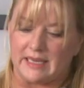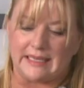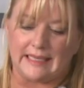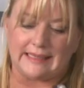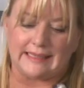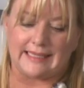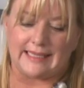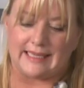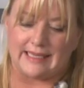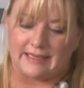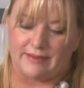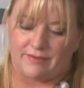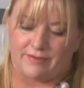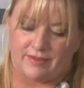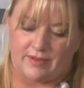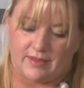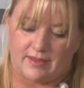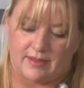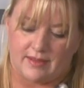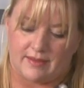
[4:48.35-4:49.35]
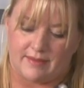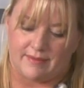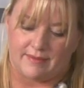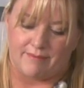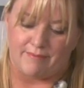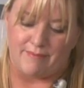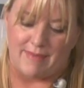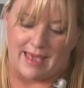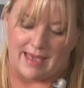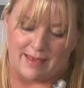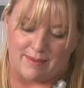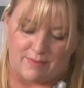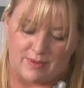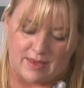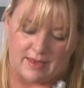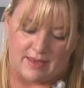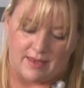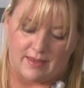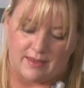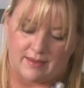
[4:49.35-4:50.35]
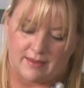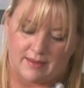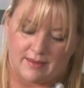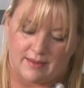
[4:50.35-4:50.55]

to leave maybe